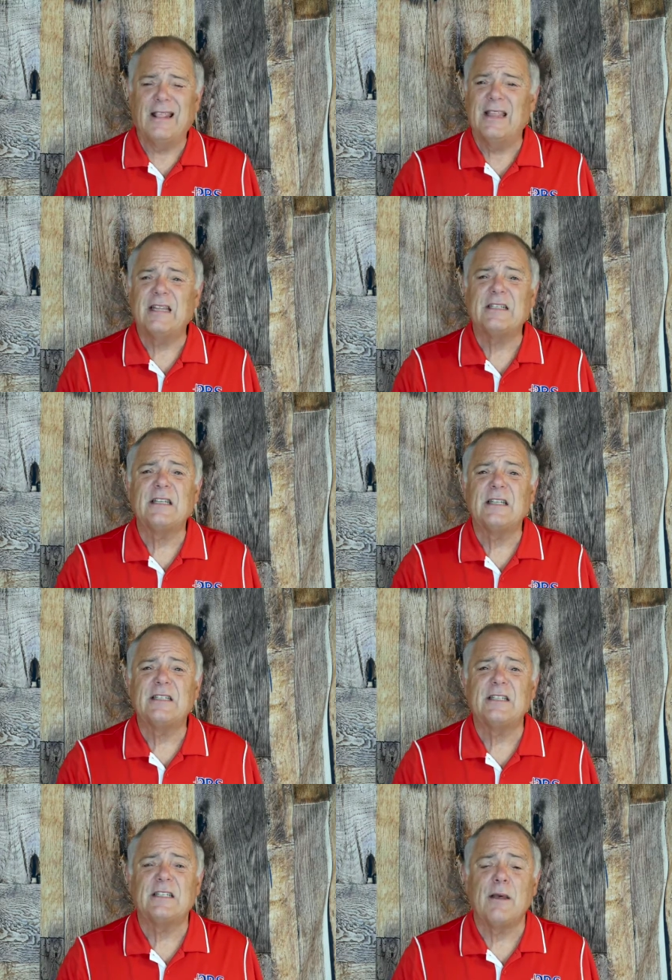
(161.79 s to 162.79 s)
This
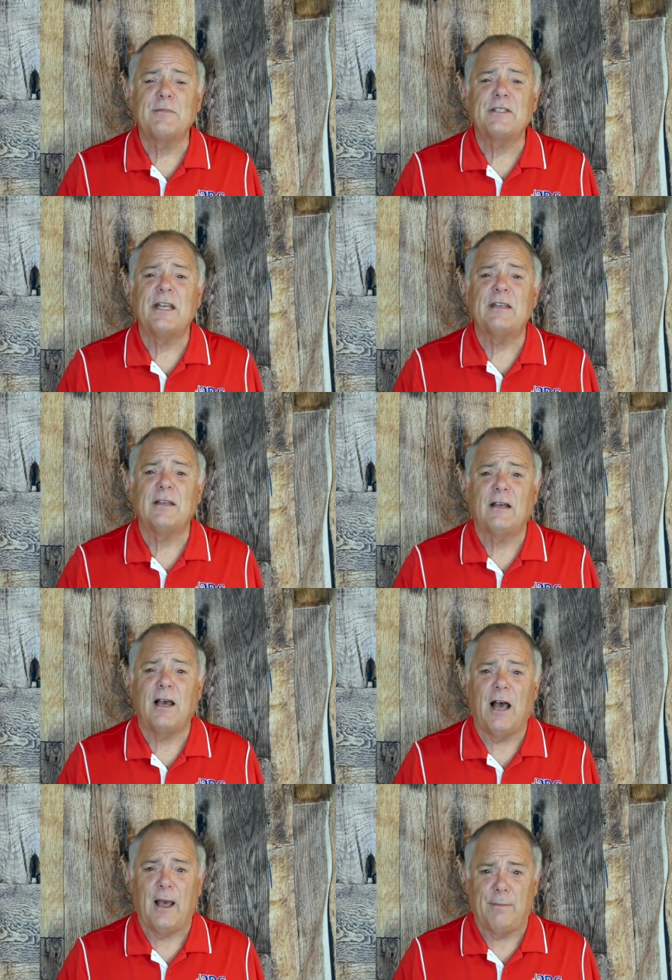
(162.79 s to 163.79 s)
sums it
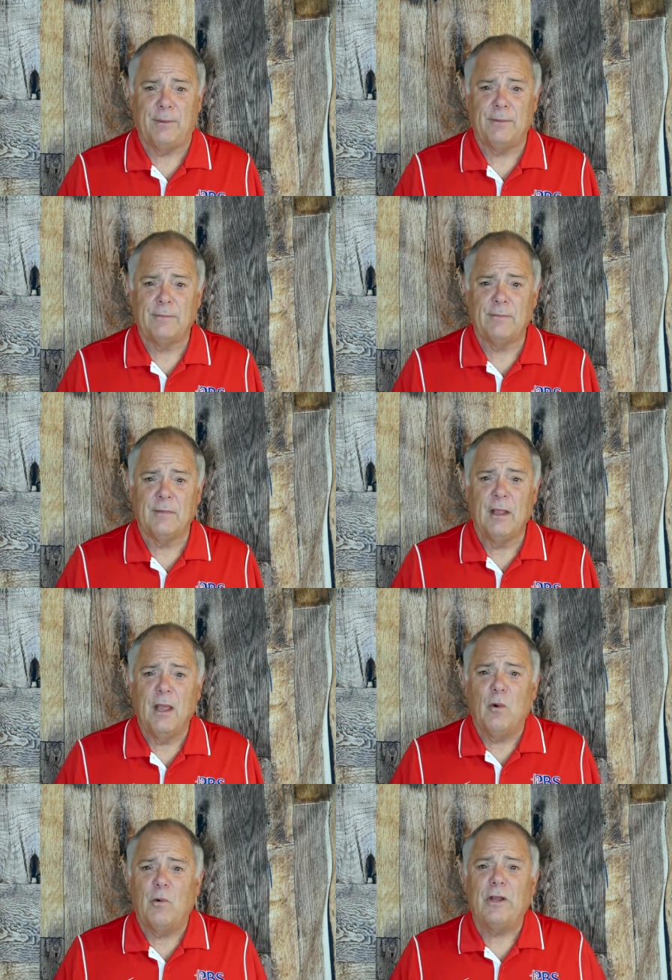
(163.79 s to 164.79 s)
up.
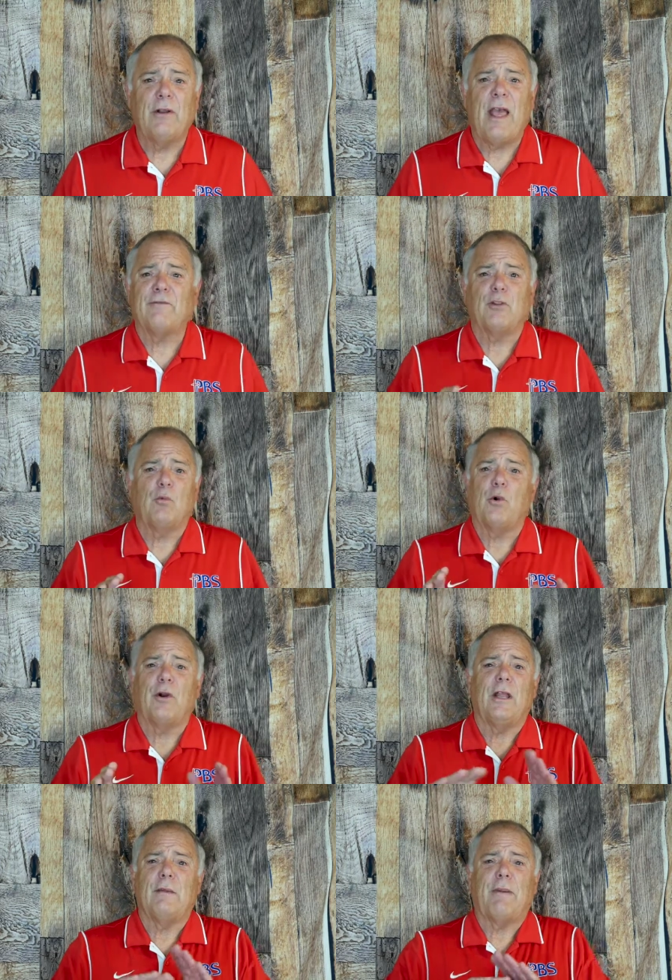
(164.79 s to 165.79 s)
We don't have to
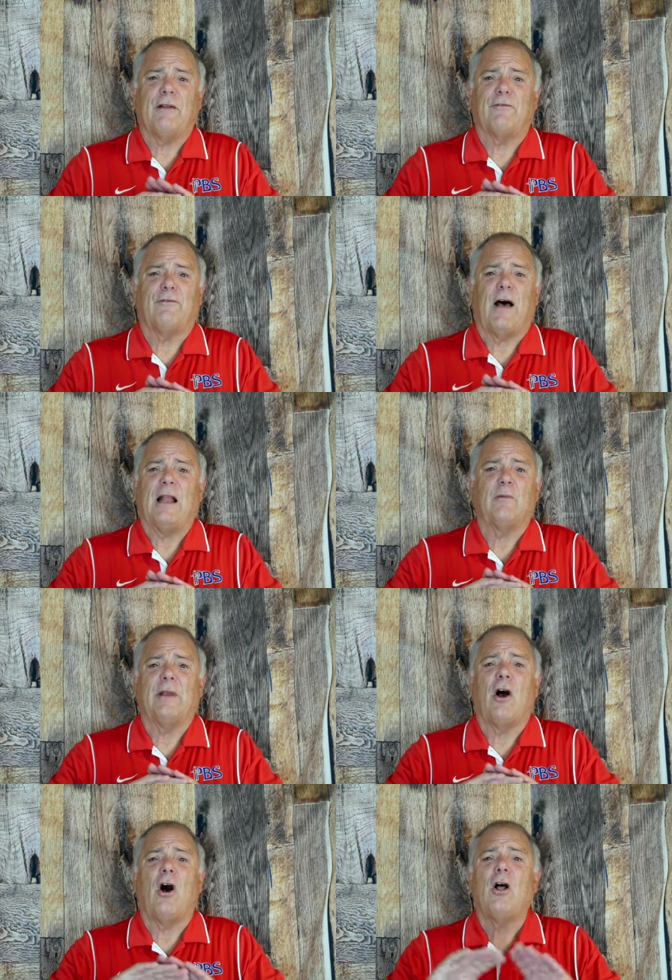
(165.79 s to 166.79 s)
worry about
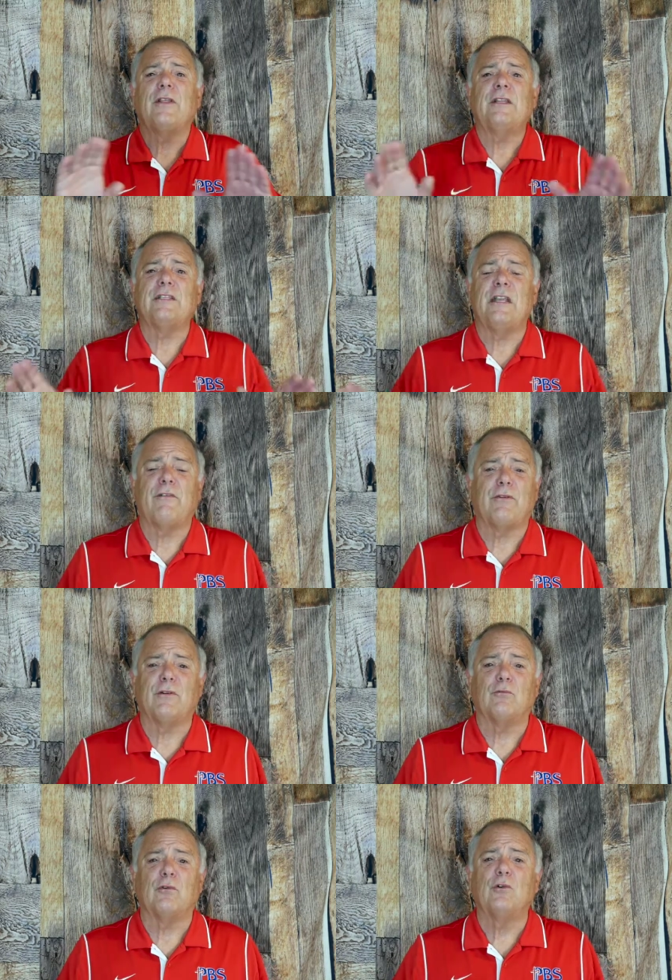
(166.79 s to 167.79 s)
following all these
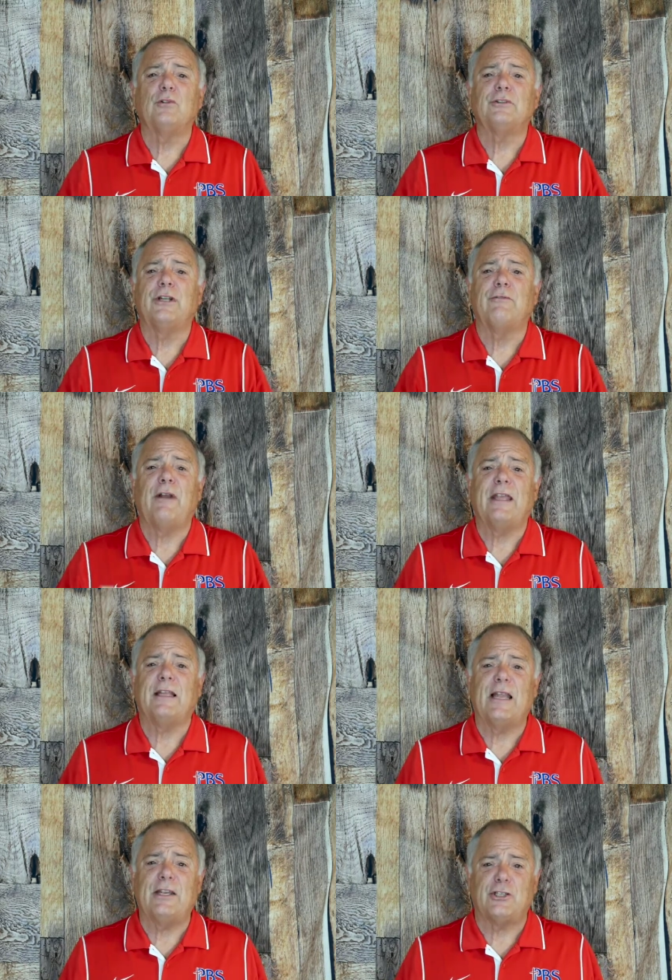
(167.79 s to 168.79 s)
different rules and
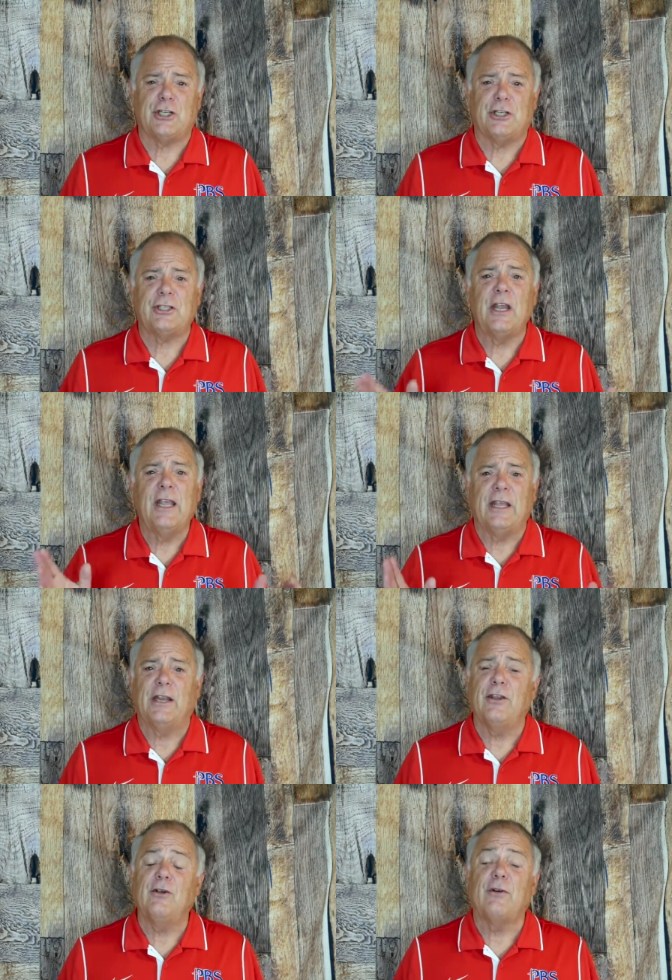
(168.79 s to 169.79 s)
regulations in
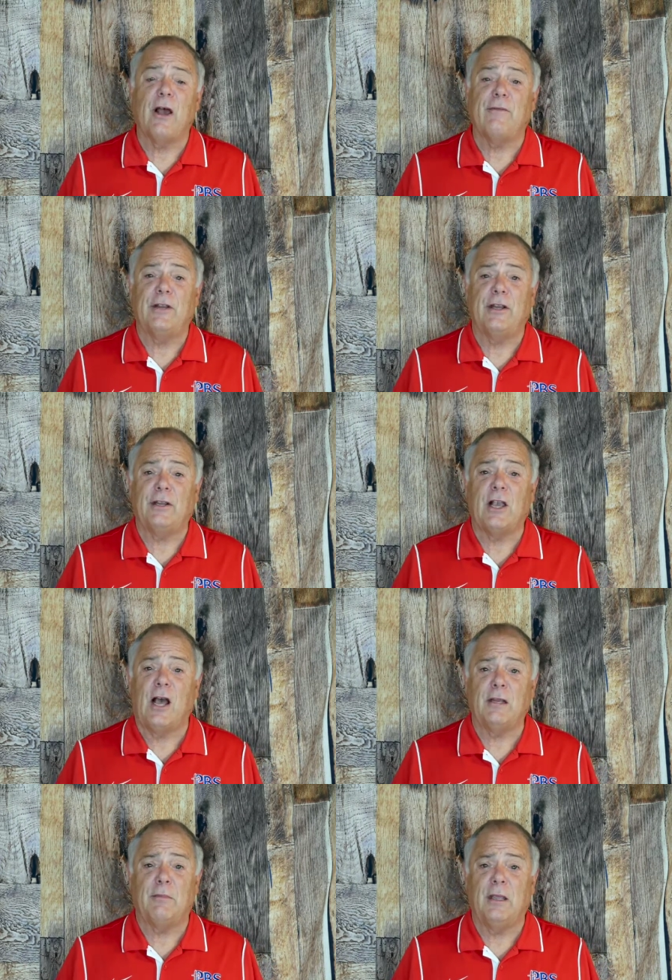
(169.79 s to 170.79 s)
a new covenant
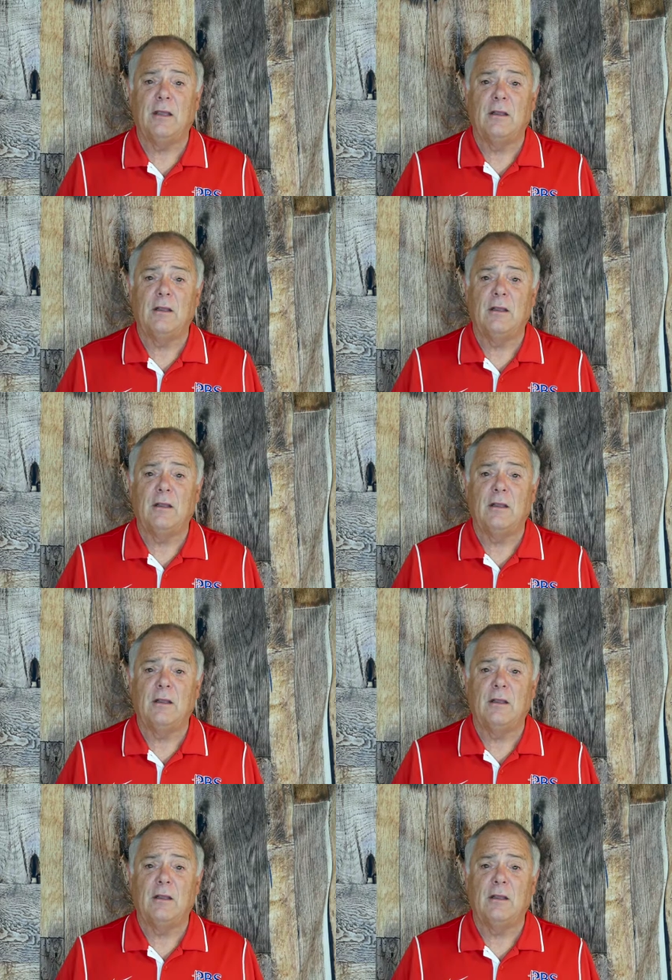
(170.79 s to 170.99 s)
economy.